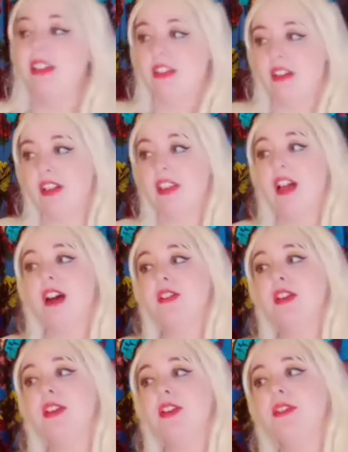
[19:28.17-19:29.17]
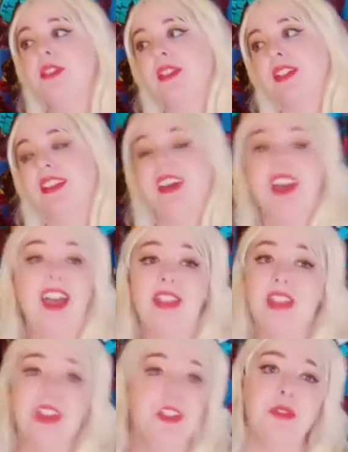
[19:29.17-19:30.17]
the lovers,
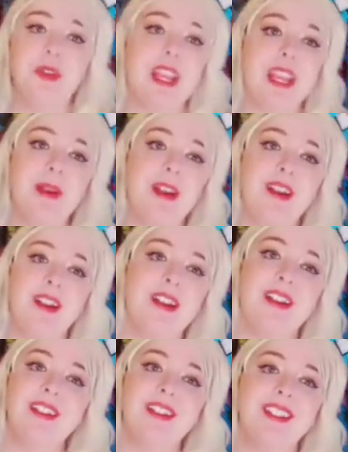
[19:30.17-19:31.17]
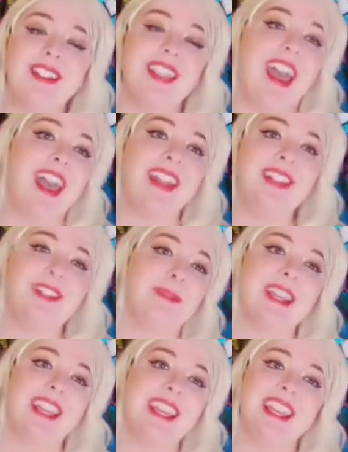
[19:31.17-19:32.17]
the dreamers, and
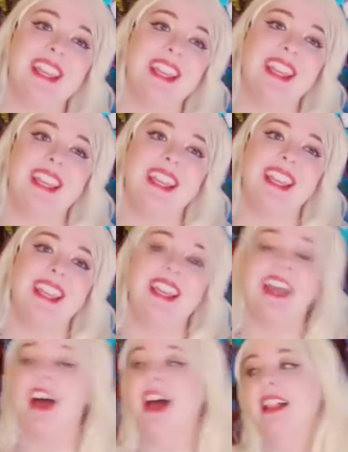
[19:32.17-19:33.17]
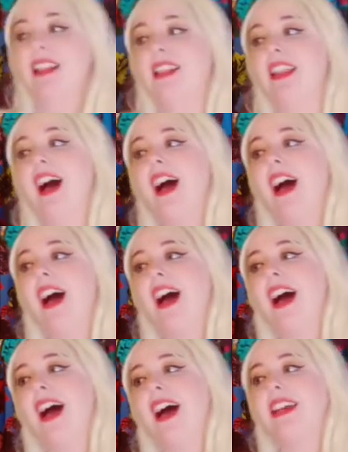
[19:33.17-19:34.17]
me. La
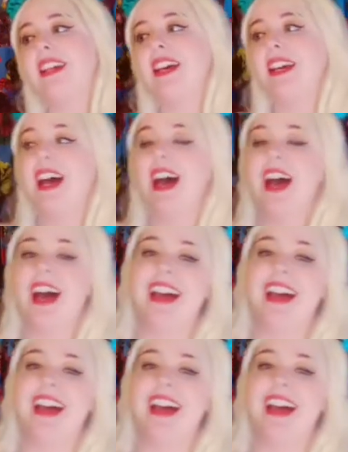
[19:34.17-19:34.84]
da da